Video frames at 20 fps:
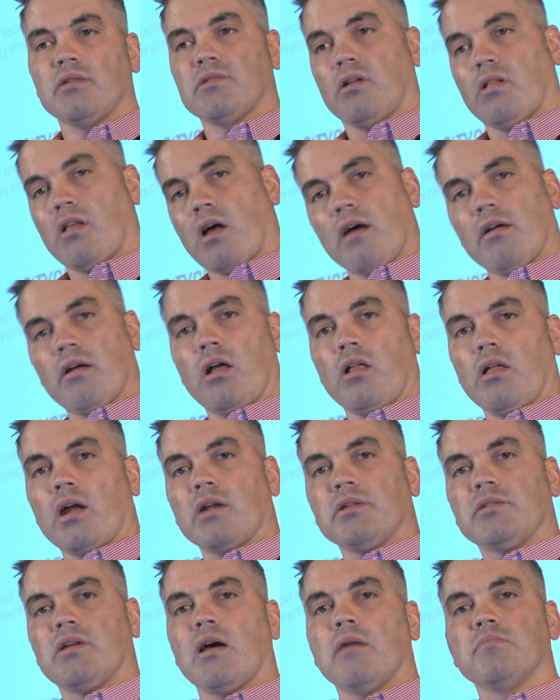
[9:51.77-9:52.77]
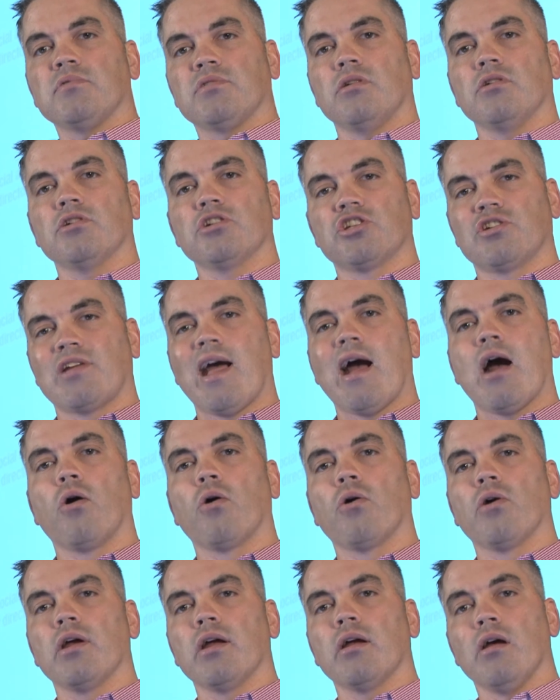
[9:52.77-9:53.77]
A lot of times they're
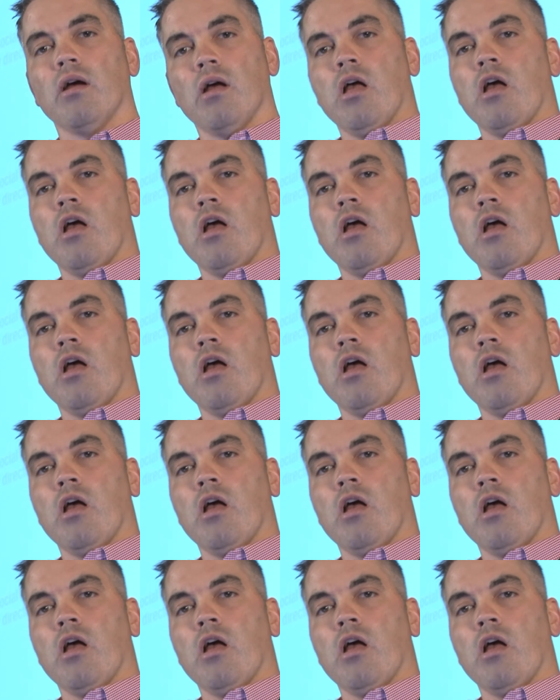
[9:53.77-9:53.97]
scouring